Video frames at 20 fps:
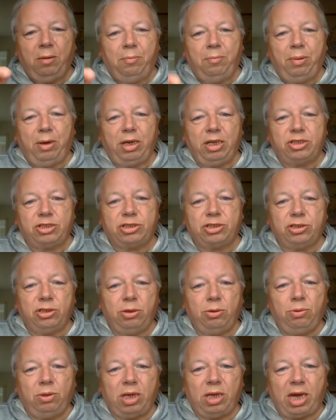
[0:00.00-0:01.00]
But as
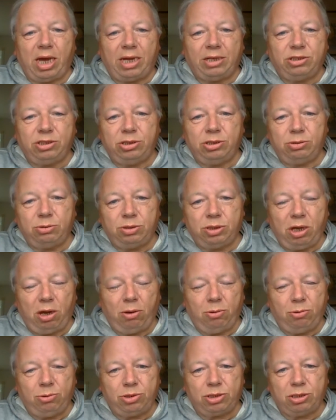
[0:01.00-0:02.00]
soon as you
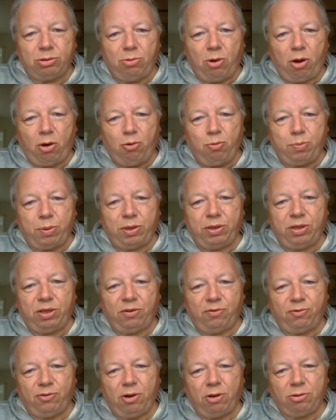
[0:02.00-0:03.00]
go to open
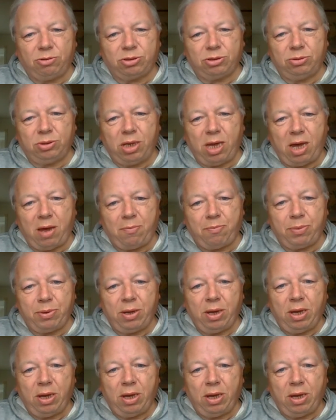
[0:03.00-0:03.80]
the throttle up,